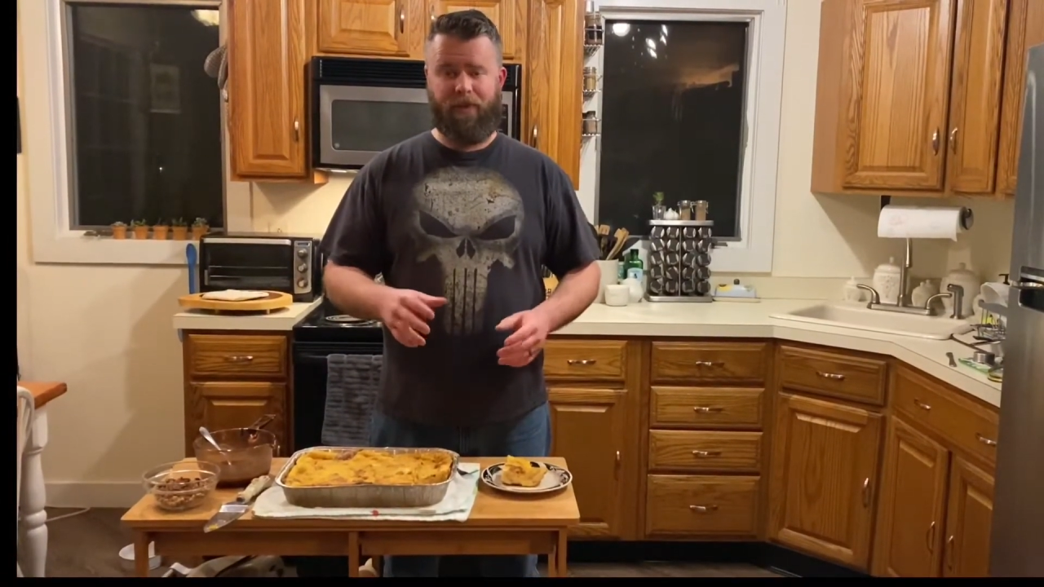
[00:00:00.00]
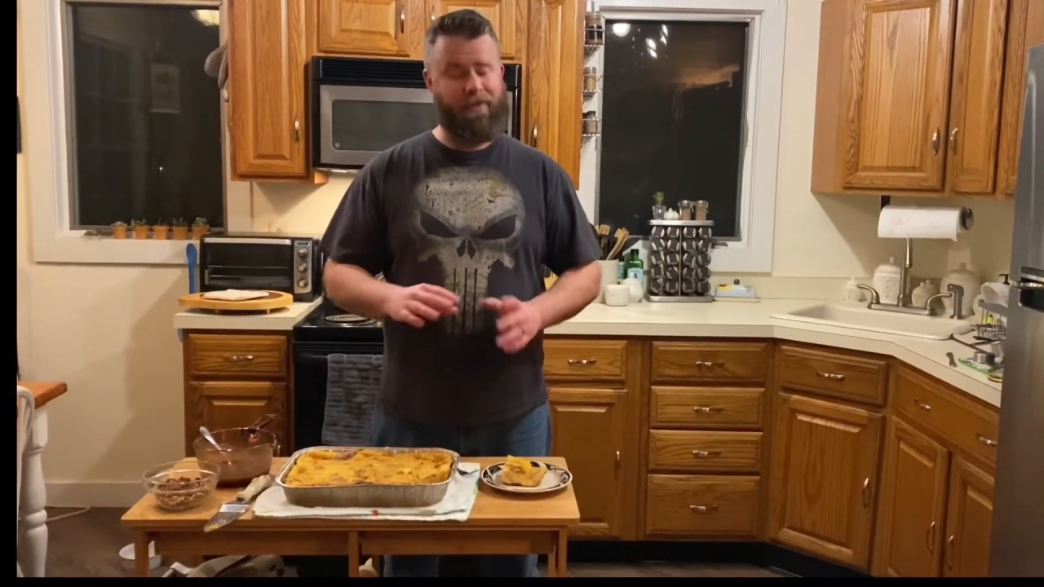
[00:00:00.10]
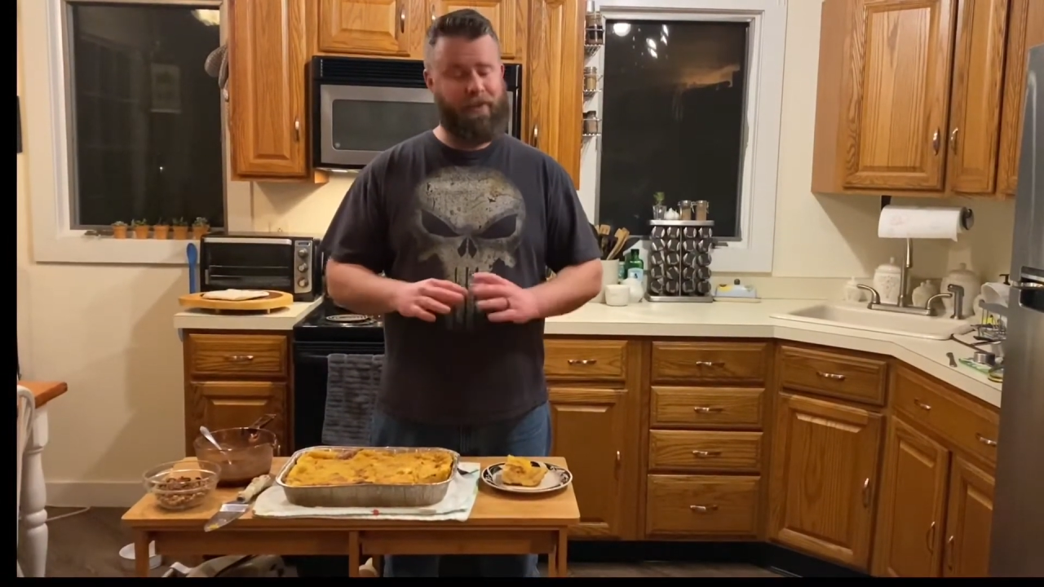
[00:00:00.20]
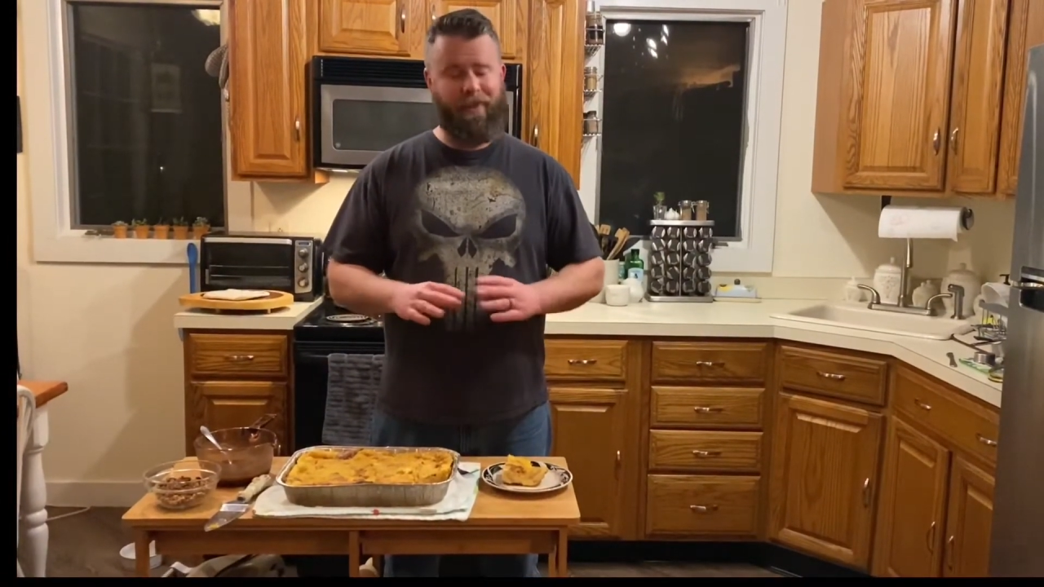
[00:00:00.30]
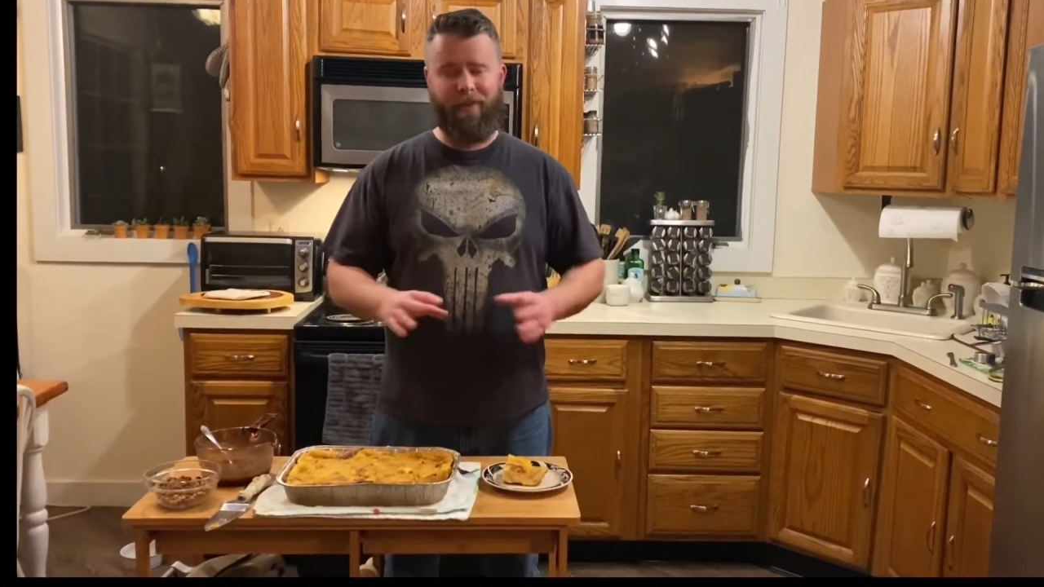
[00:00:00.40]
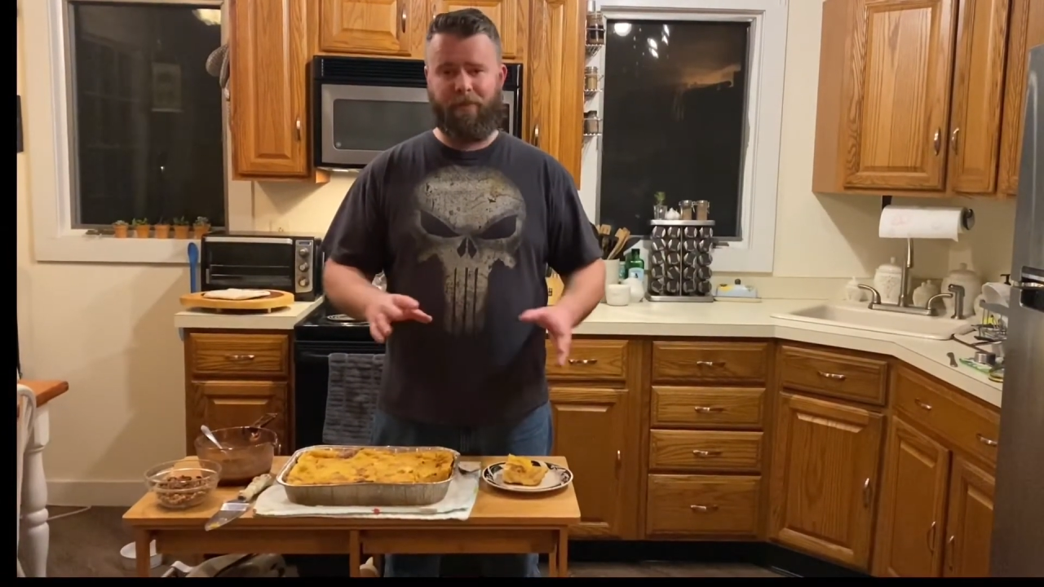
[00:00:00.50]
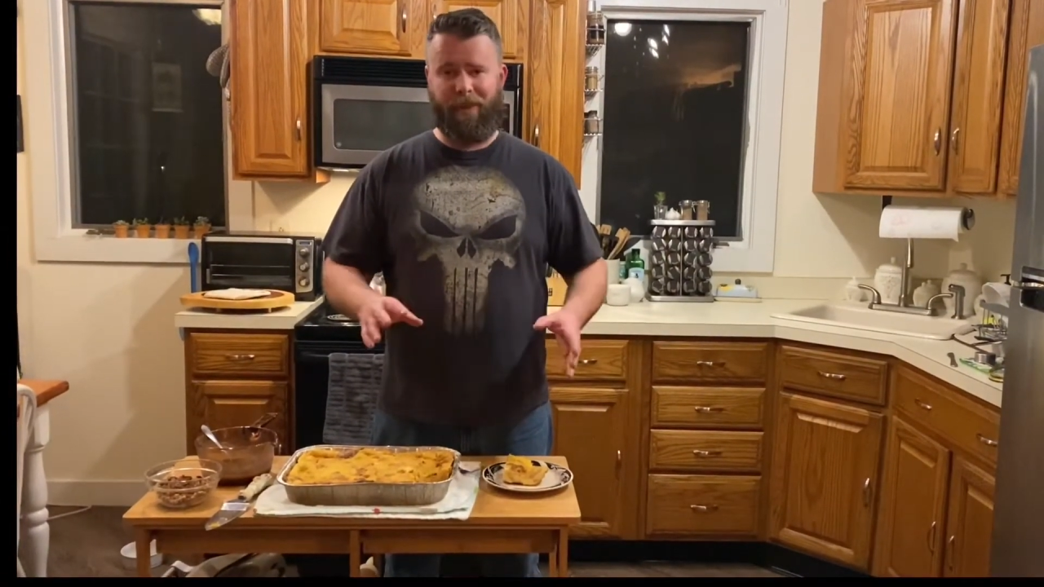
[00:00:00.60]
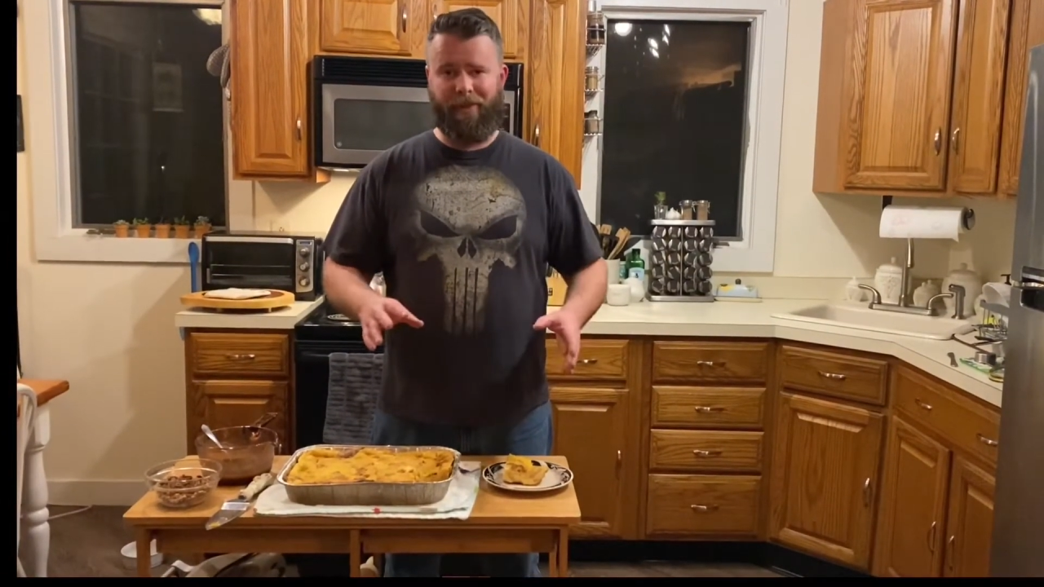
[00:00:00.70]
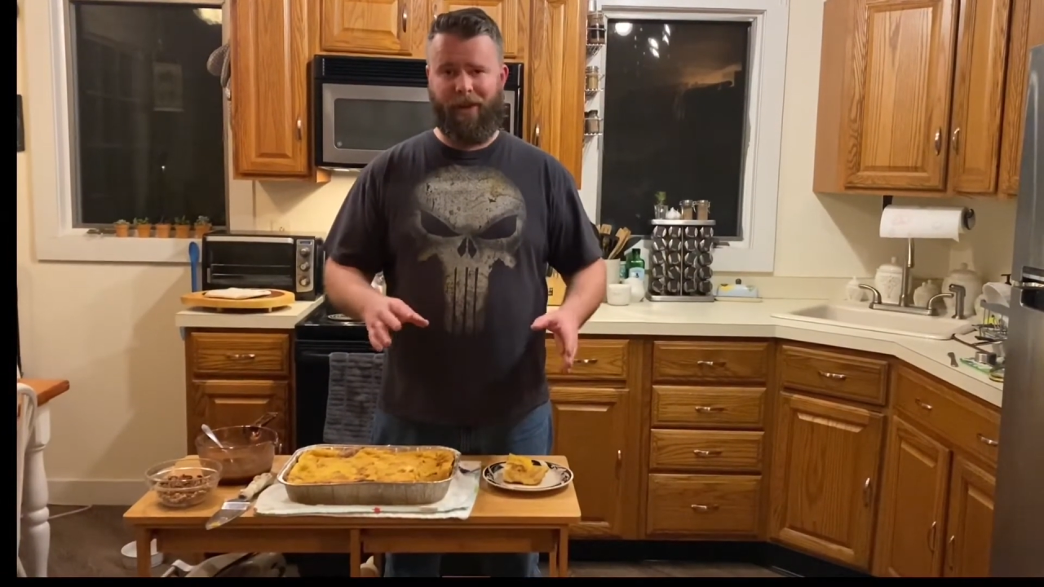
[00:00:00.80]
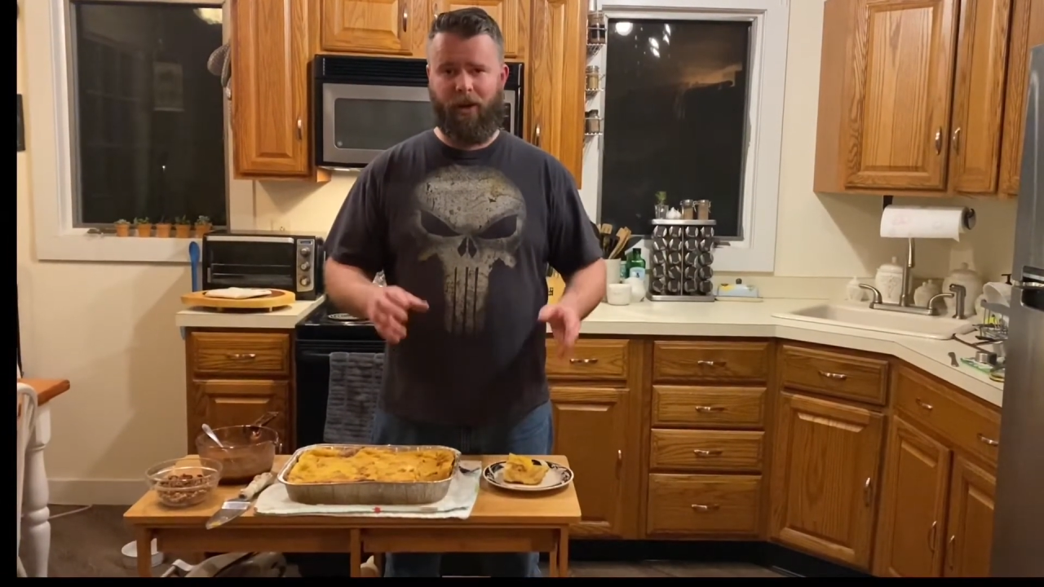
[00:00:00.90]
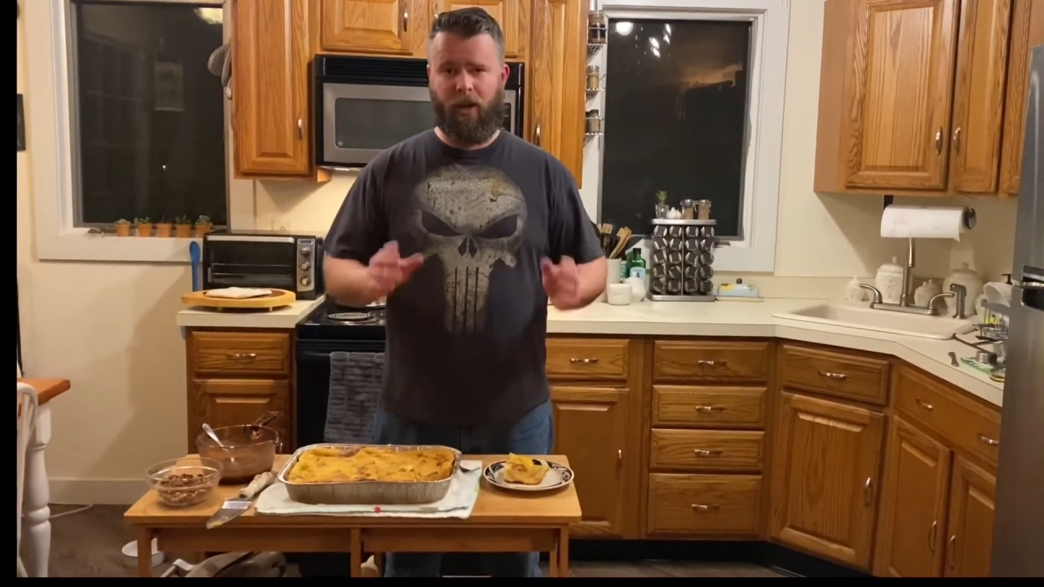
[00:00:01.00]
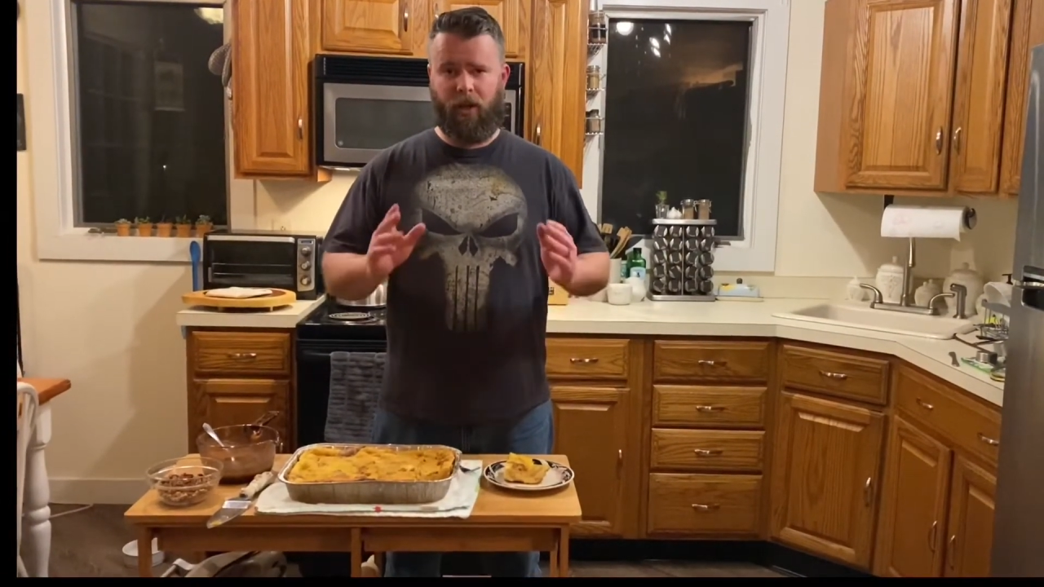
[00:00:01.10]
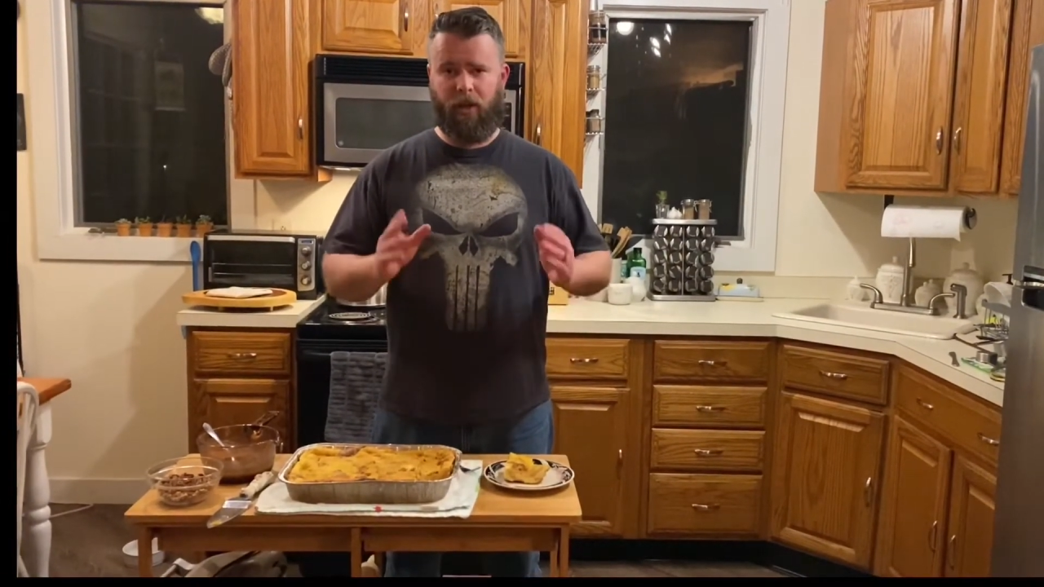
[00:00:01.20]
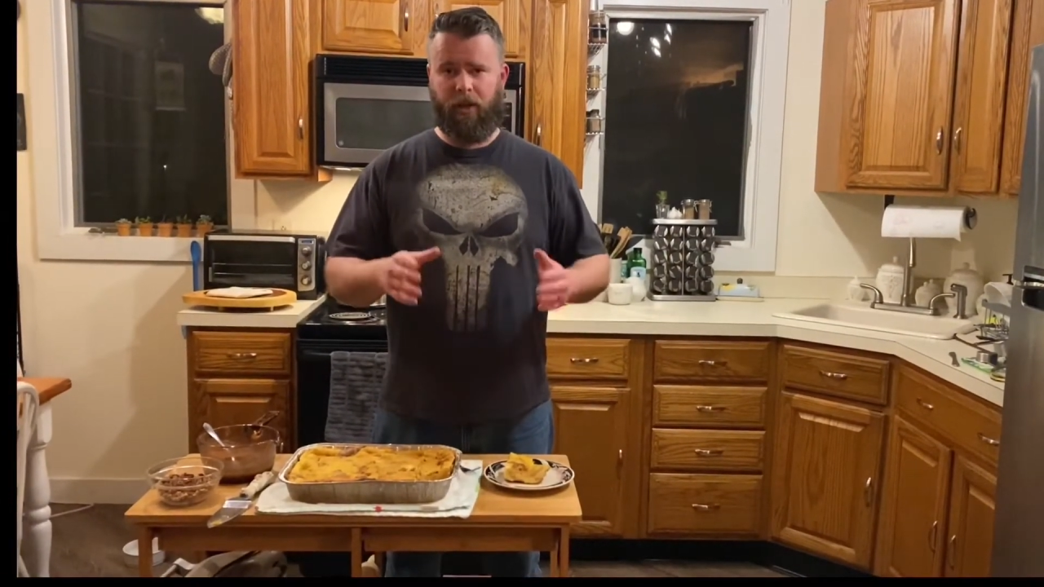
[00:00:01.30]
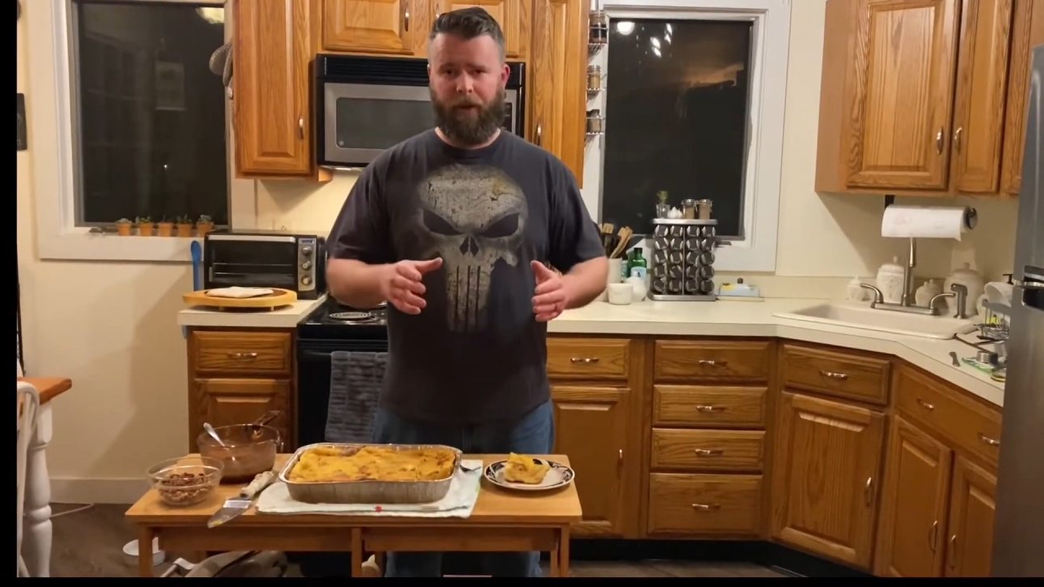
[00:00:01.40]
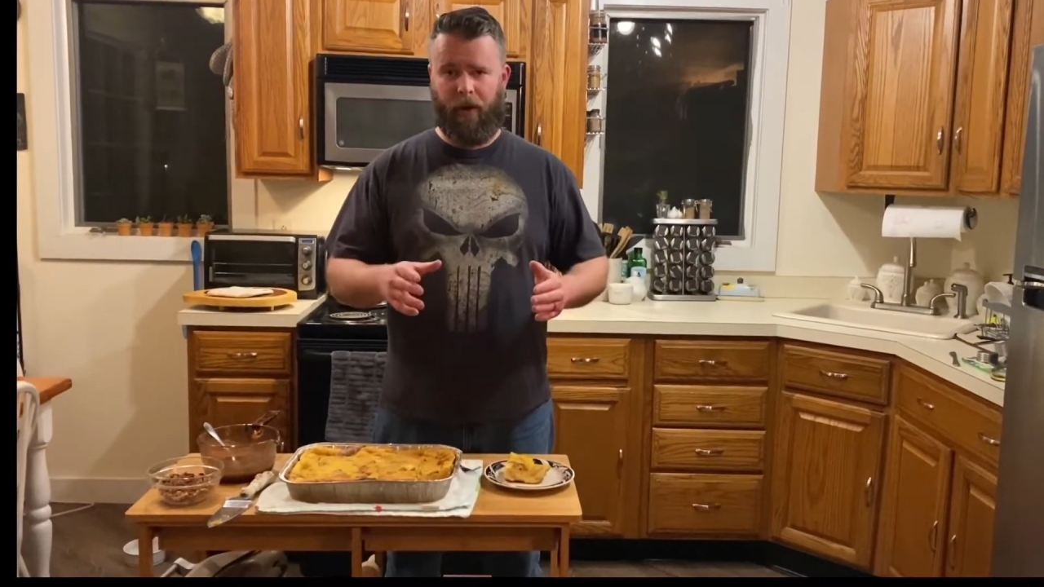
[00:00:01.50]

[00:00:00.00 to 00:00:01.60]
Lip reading: If you've never been there, go.